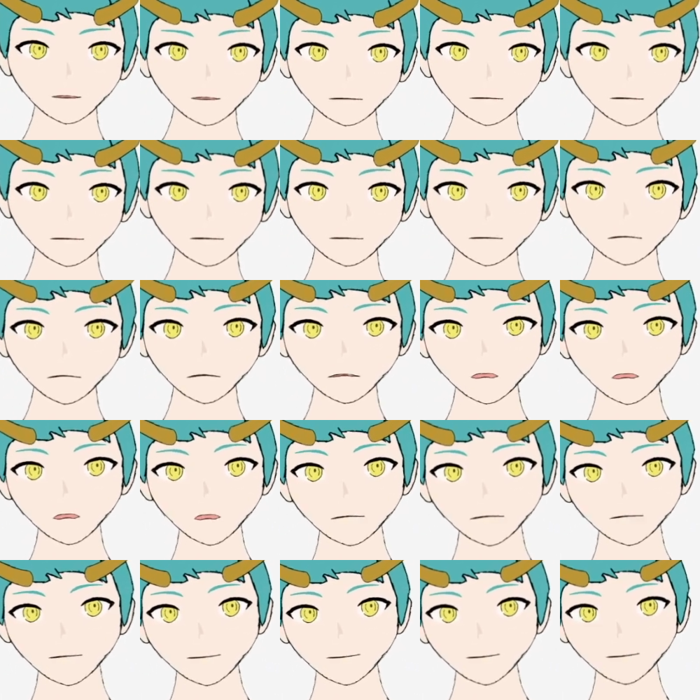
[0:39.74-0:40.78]
The
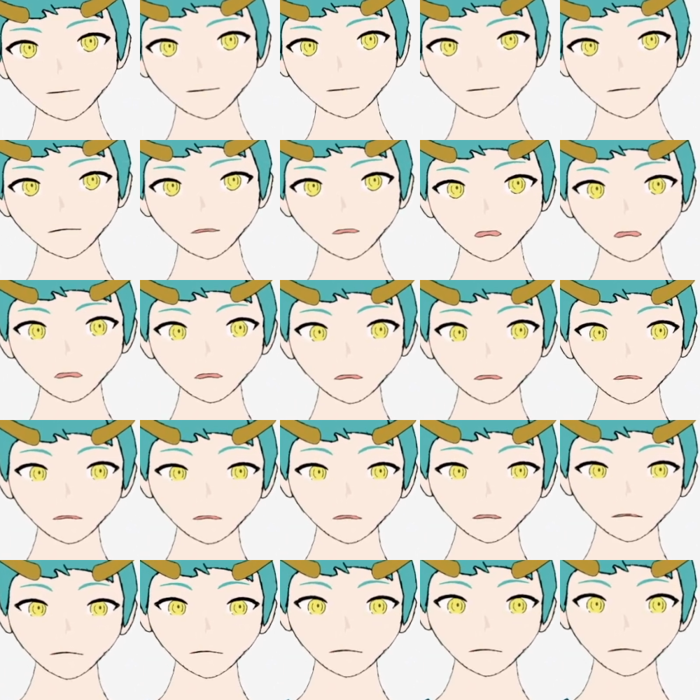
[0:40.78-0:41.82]

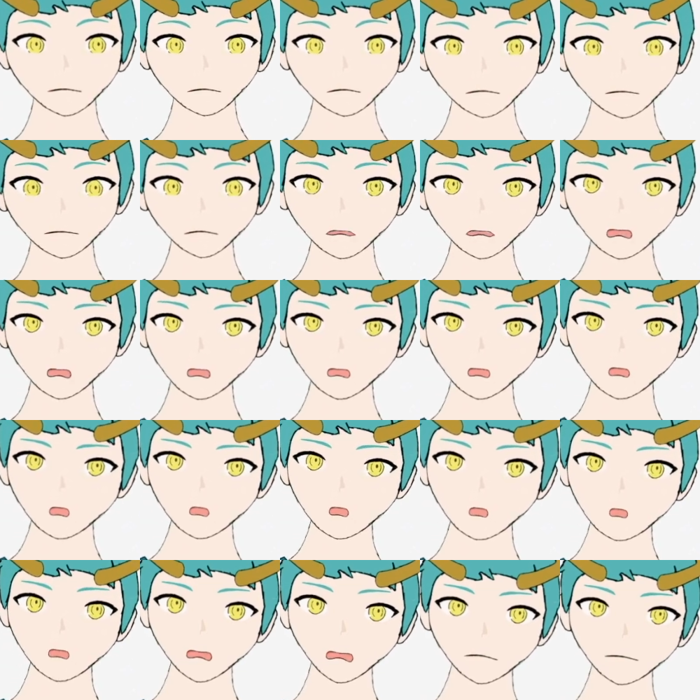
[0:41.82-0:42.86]
equation that
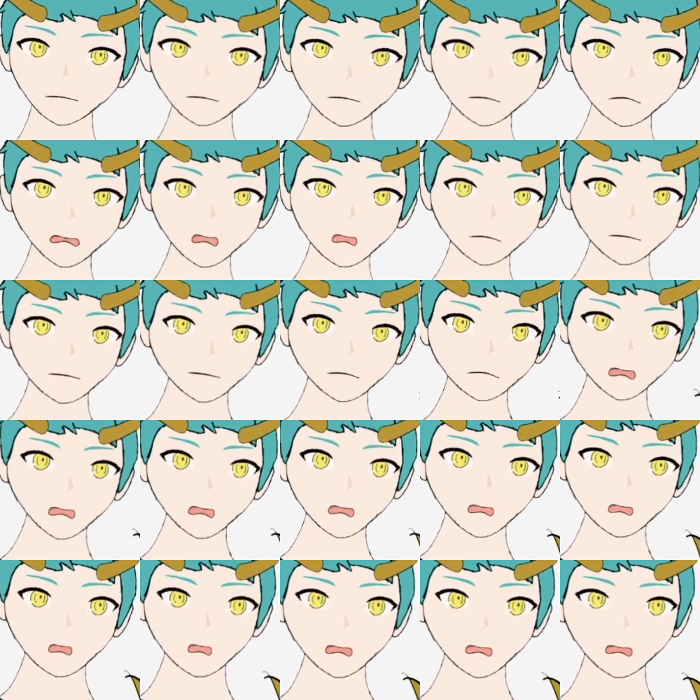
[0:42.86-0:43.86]
I would recommend